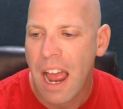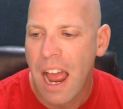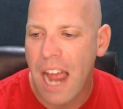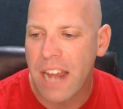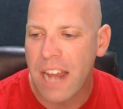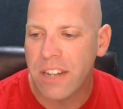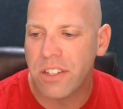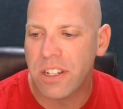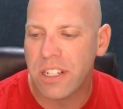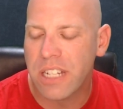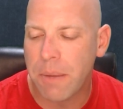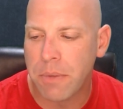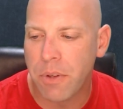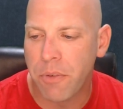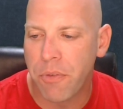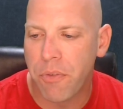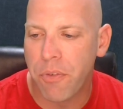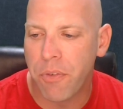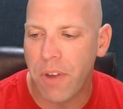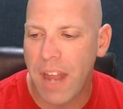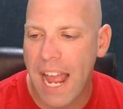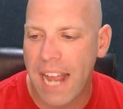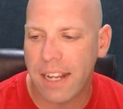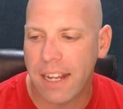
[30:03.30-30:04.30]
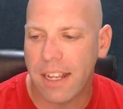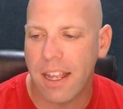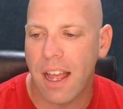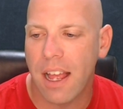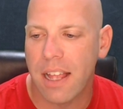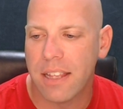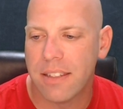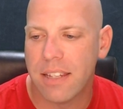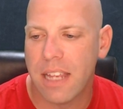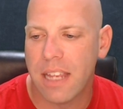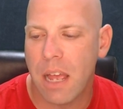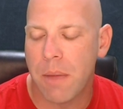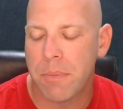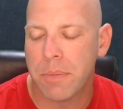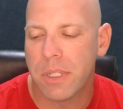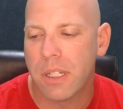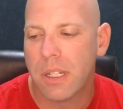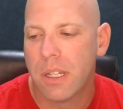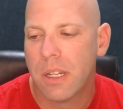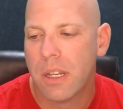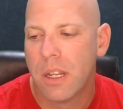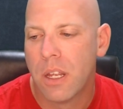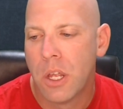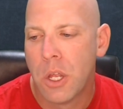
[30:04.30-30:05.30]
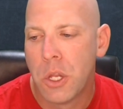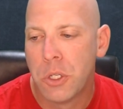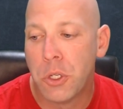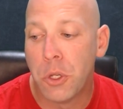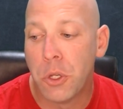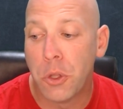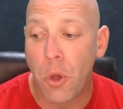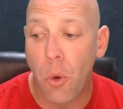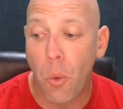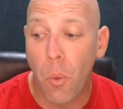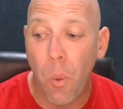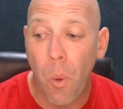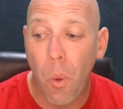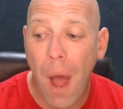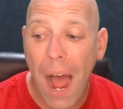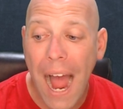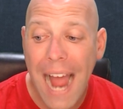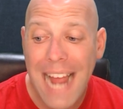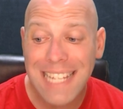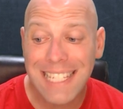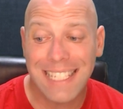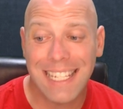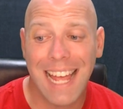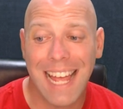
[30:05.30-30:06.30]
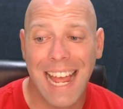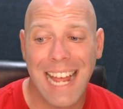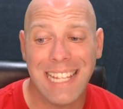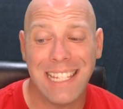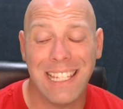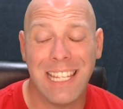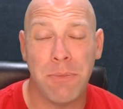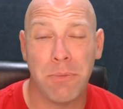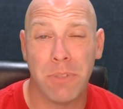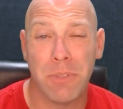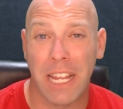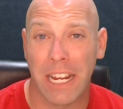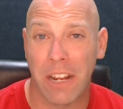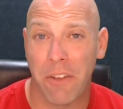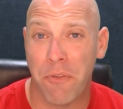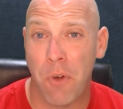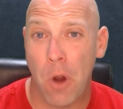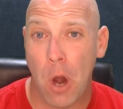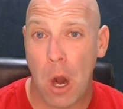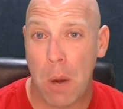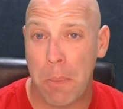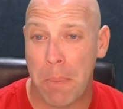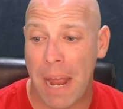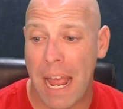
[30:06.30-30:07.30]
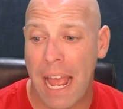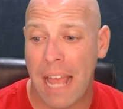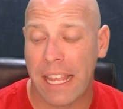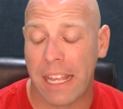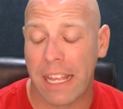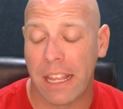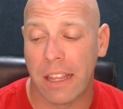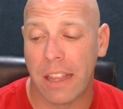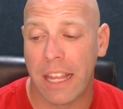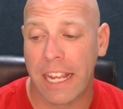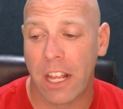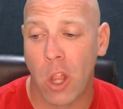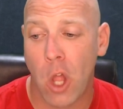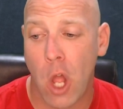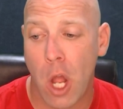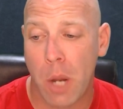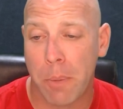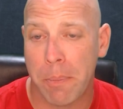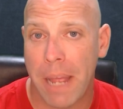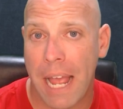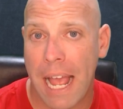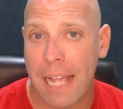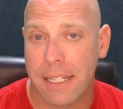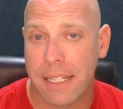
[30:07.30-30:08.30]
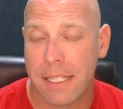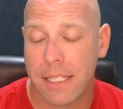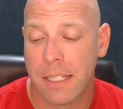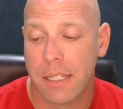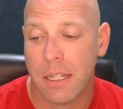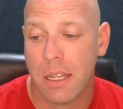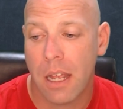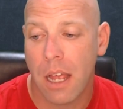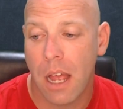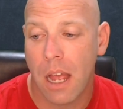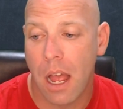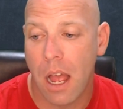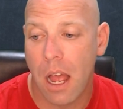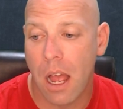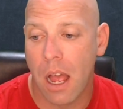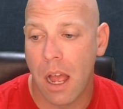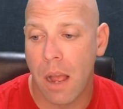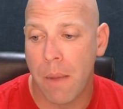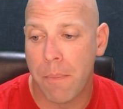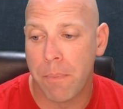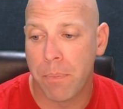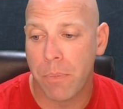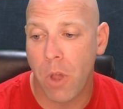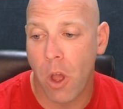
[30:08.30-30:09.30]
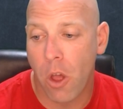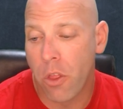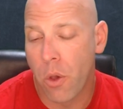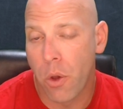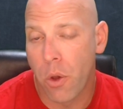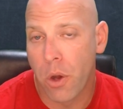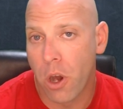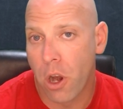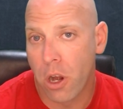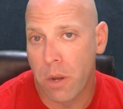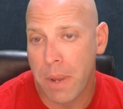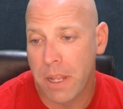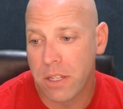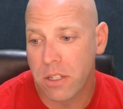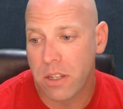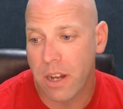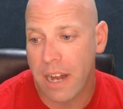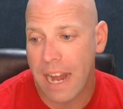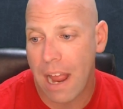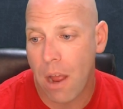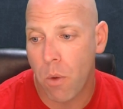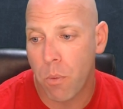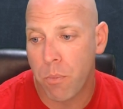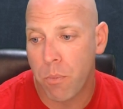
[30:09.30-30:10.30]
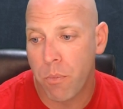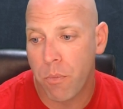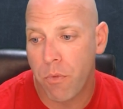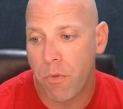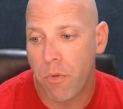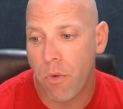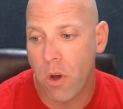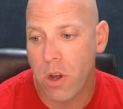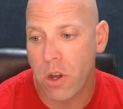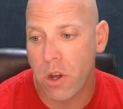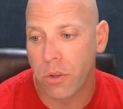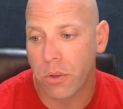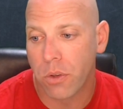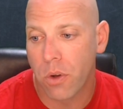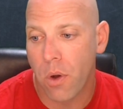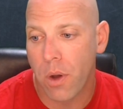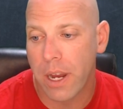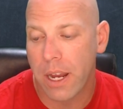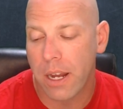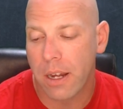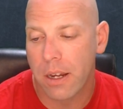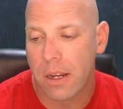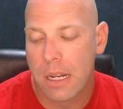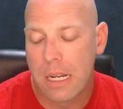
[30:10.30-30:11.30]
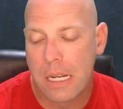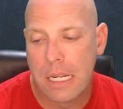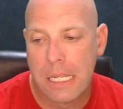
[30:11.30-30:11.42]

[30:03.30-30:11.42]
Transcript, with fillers: I should attempt a flat concept to the wide side seems like a far pass, like, like a long pass. Um, although it all depends on how far you're throwing it.